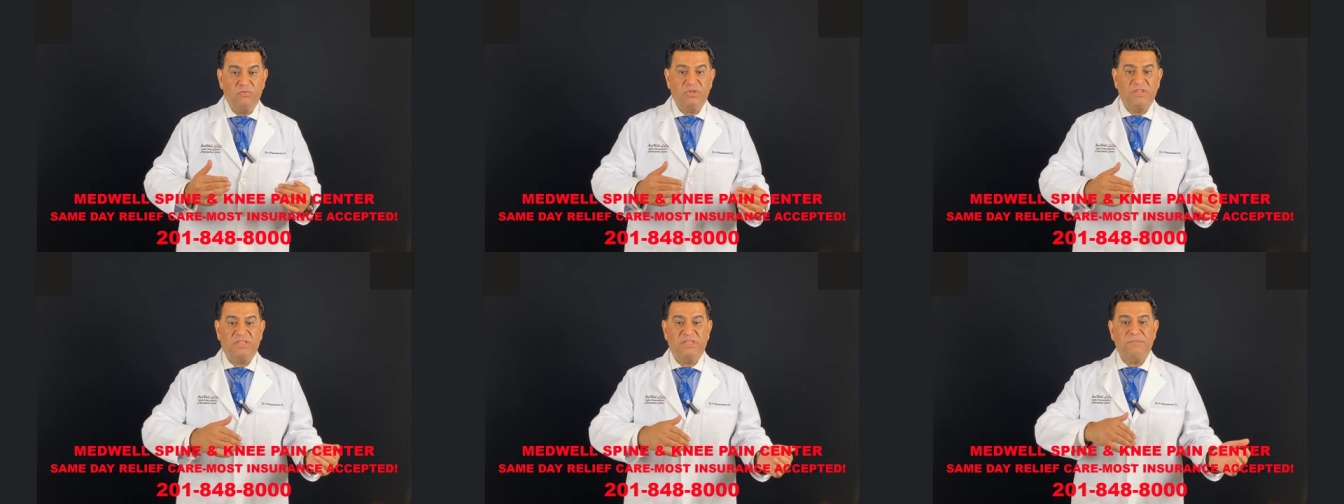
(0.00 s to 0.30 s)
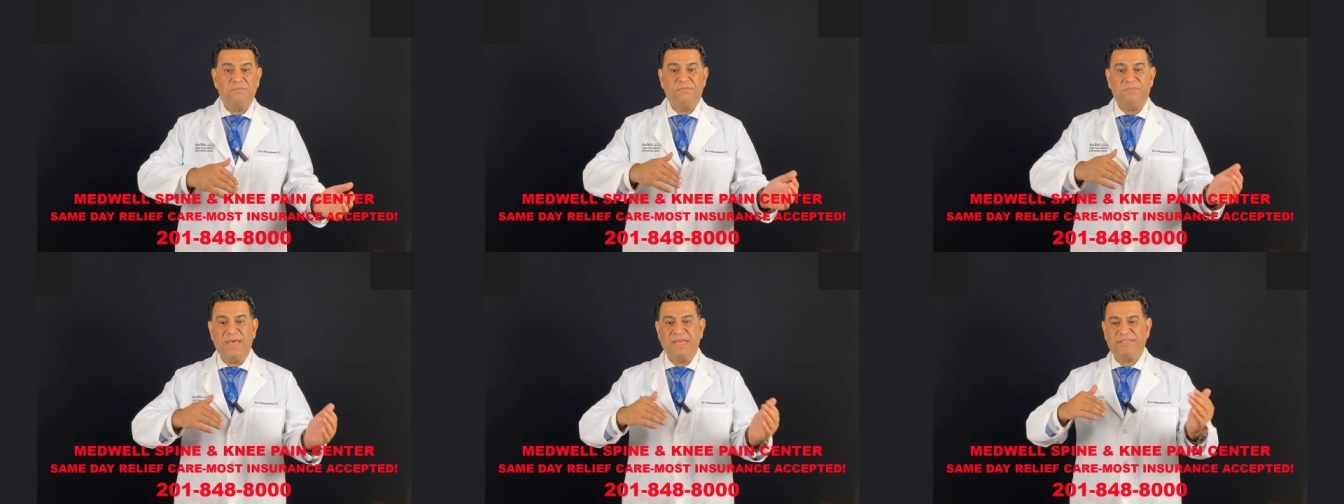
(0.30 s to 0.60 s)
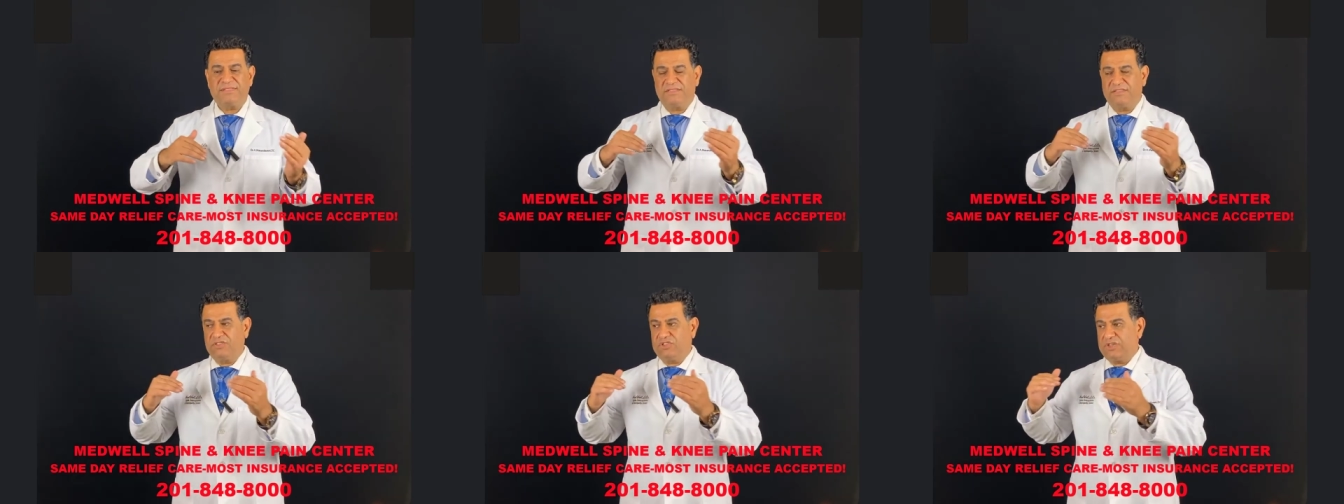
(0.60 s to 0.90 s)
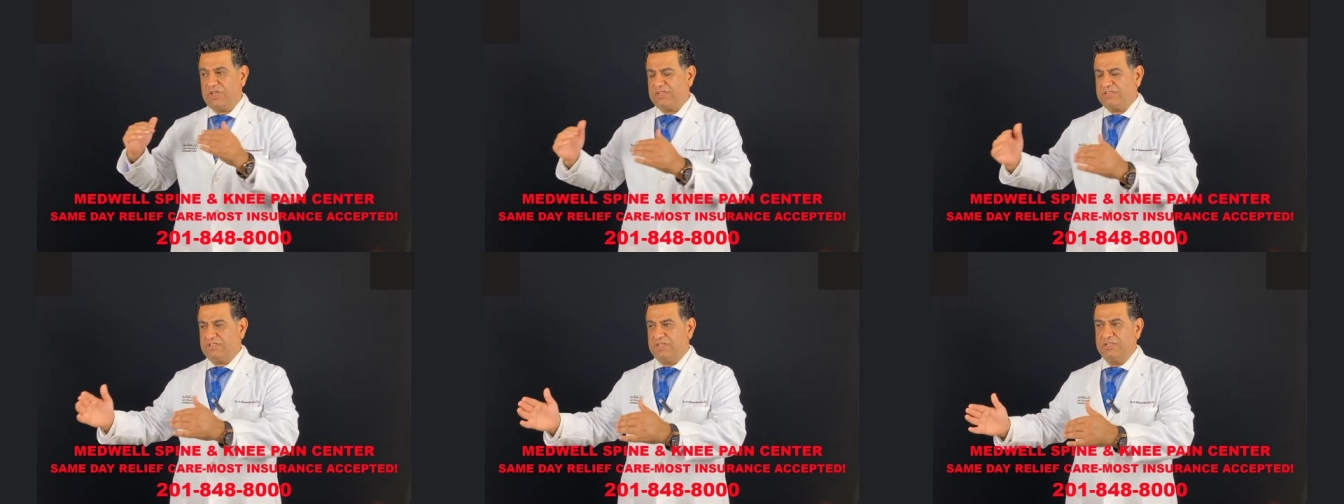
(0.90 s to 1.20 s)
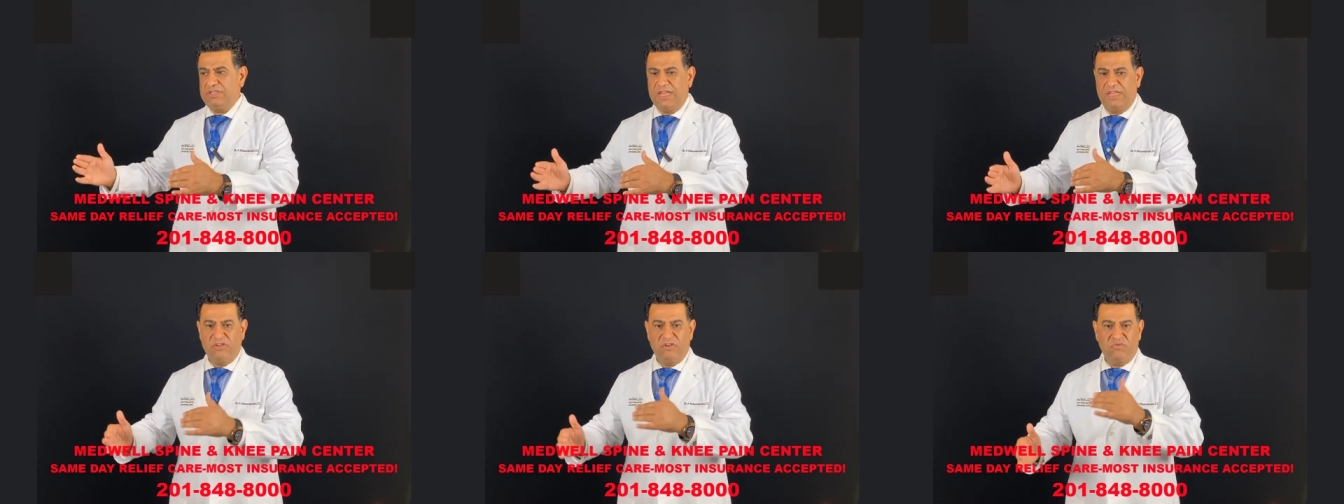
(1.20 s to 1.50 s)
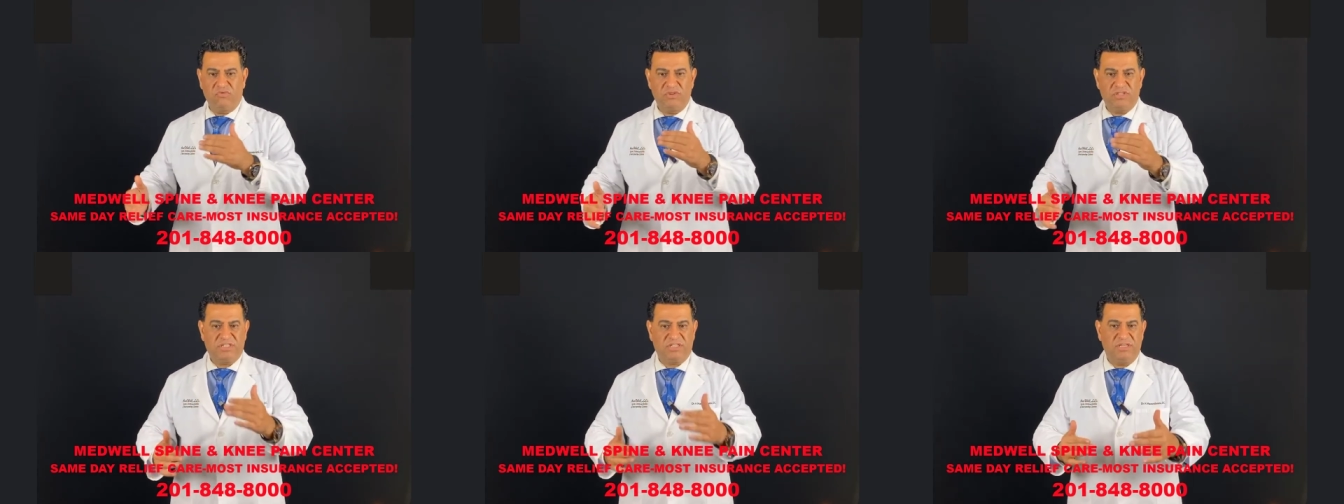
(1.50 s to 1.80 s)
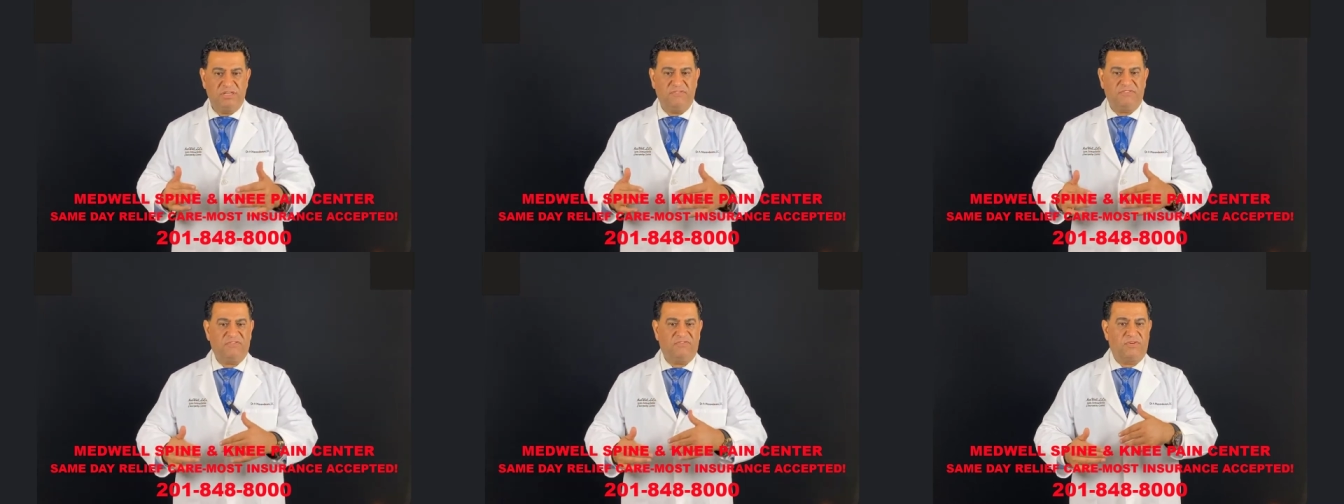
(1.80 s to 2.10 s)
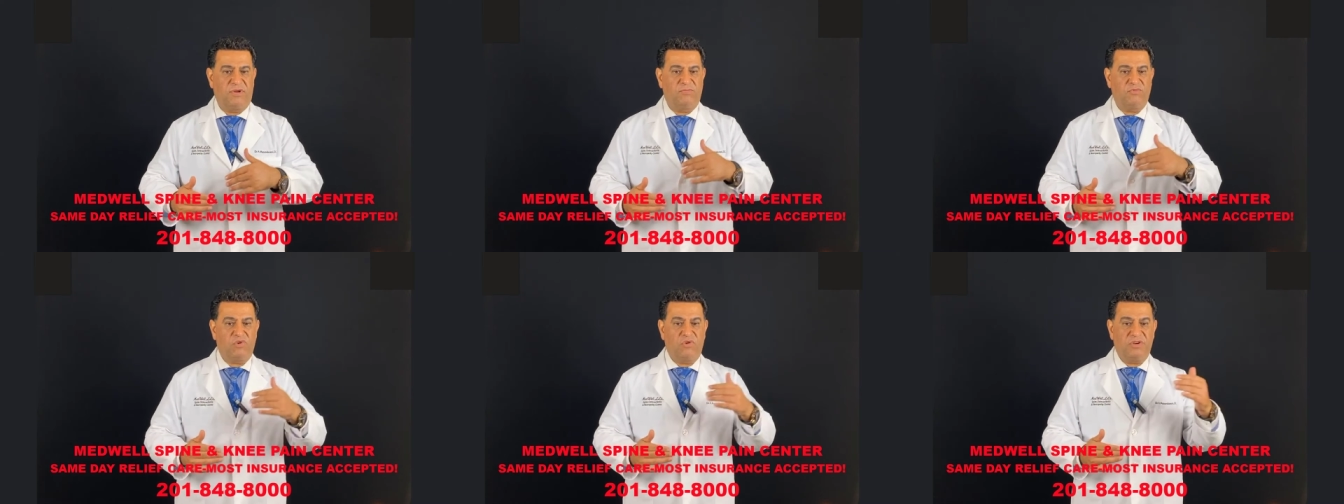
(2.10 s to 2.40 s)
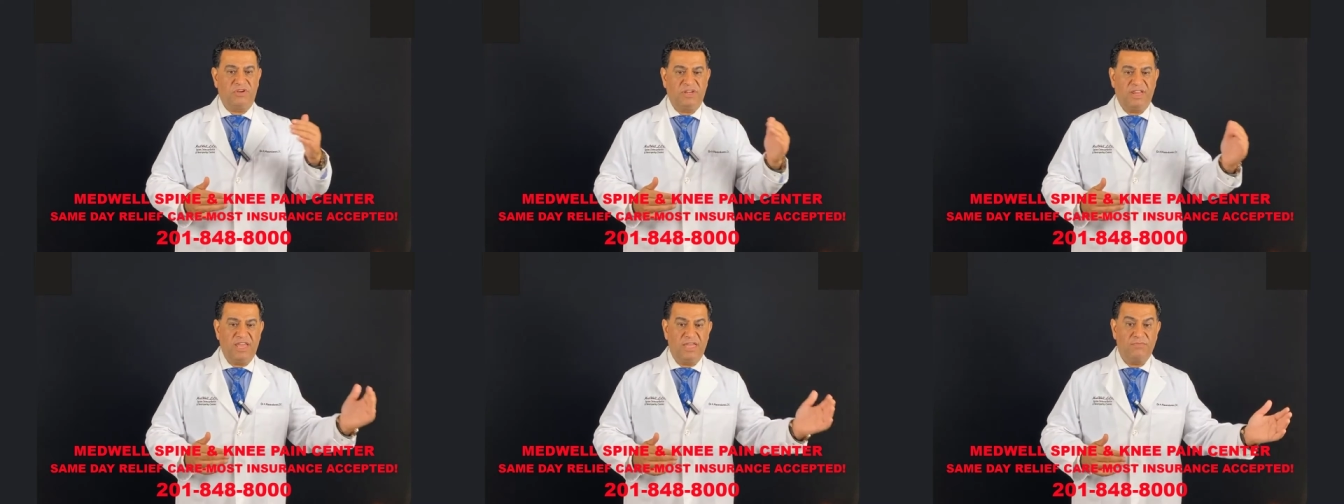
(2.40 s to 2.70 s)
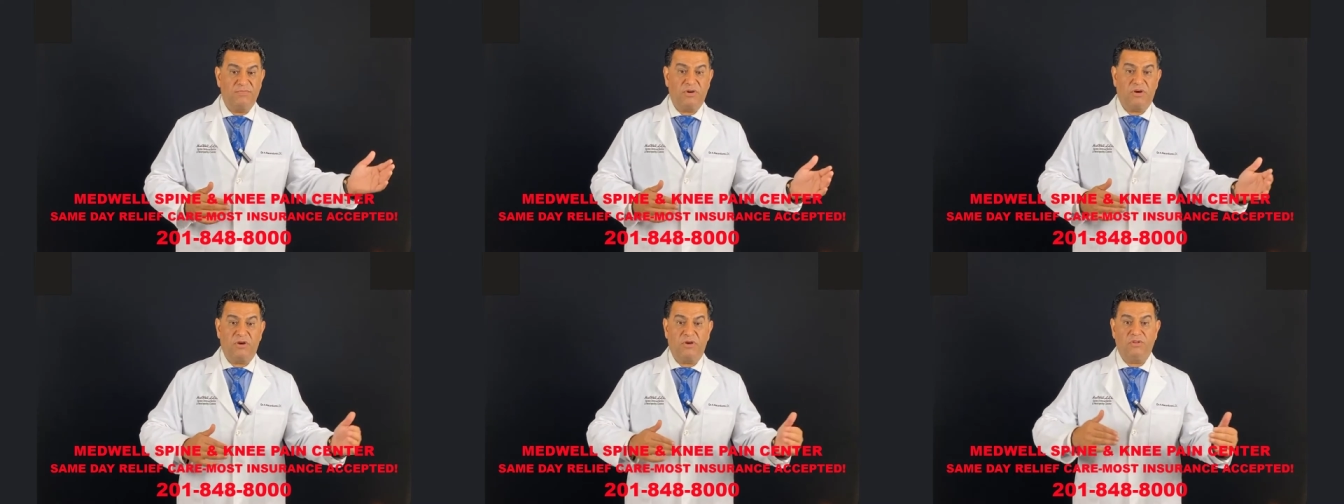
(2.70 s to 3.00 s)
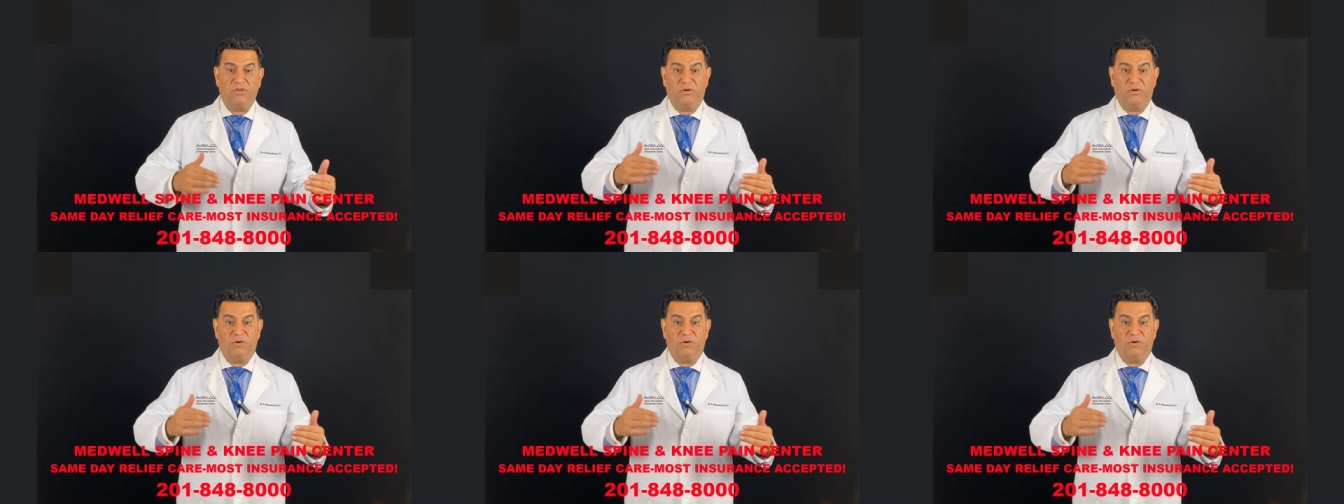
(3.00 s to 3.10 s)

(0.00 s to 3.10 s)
with the best suggestion that you received from your neighbor,